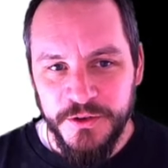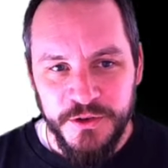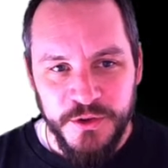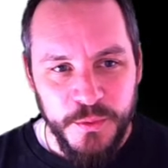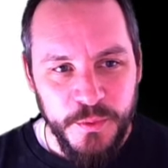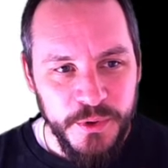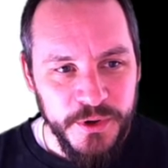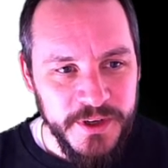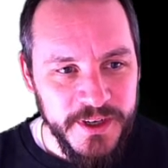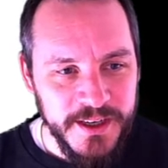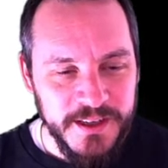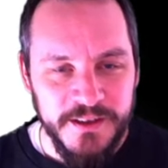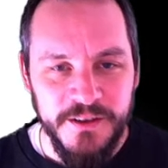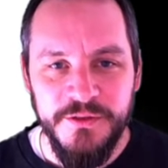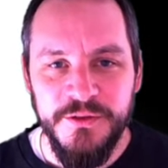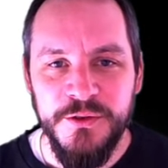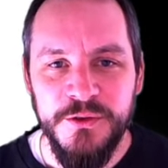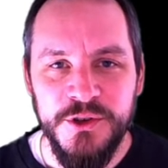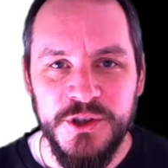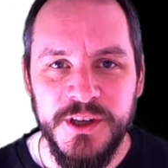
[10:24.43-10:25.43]
to predict the
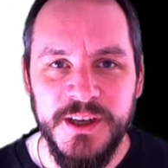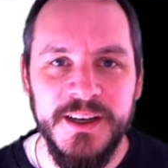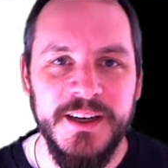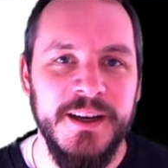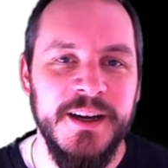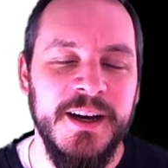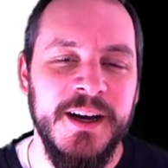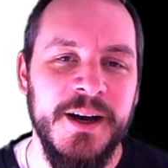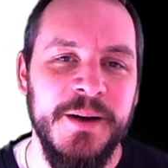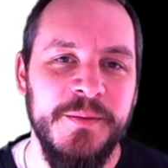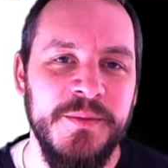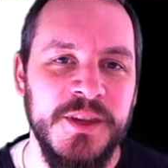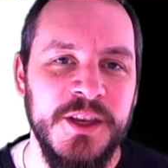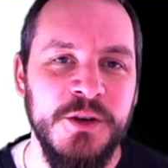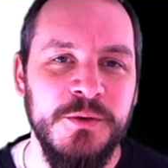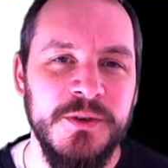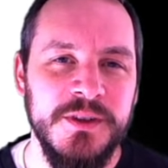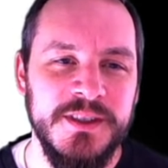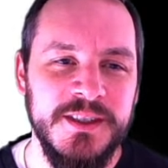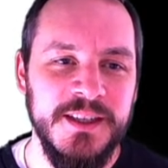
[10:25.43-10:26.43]
future,
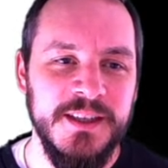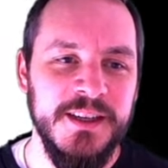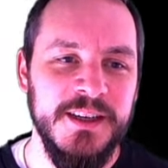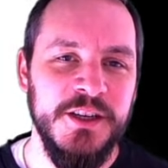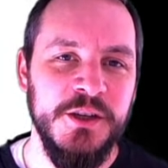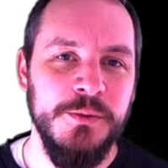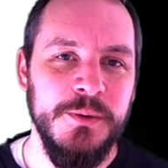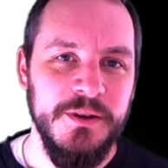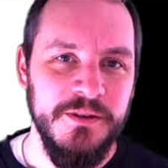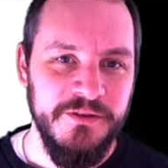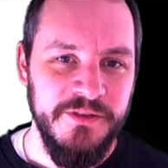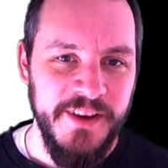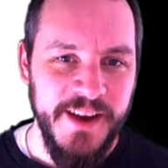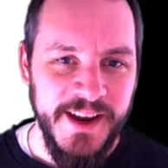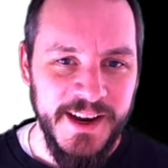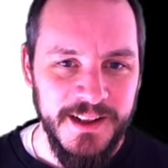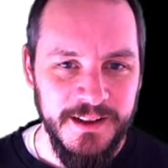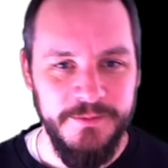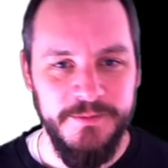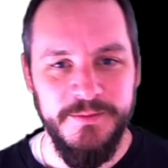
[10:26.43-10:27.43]
you will see that you will
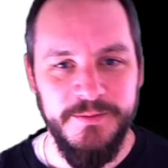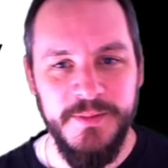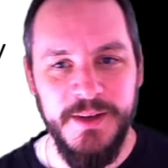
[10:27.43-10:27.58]
fail.